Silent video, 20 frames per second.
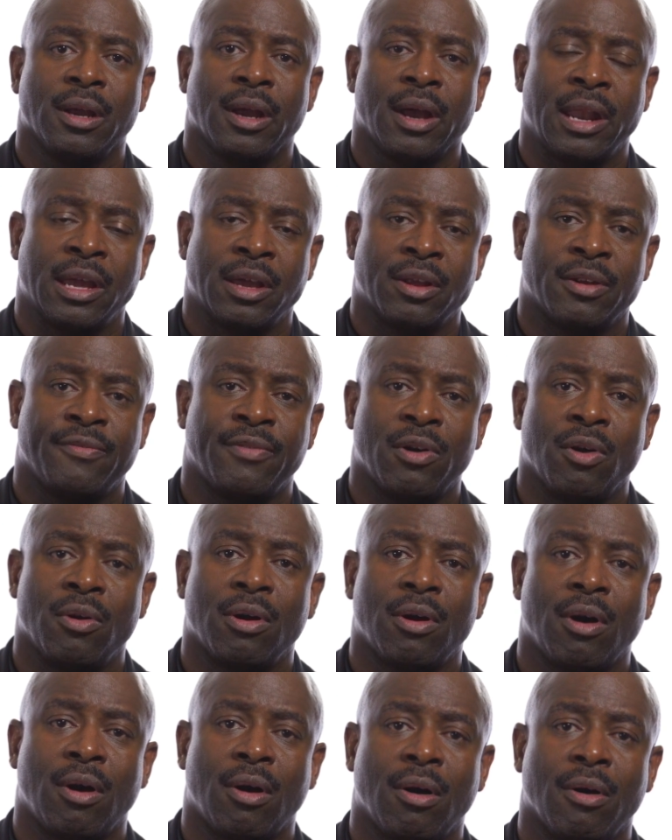and I get a
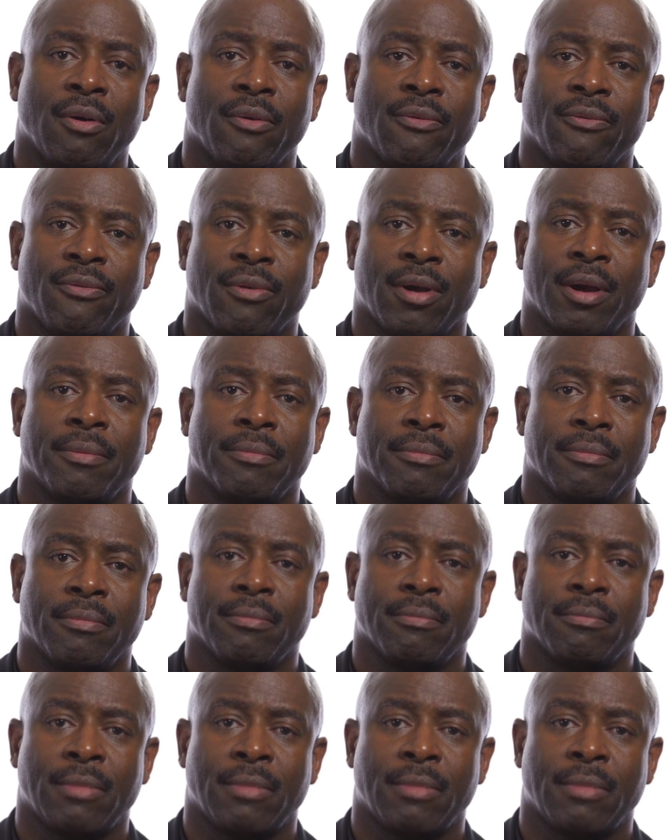phone call from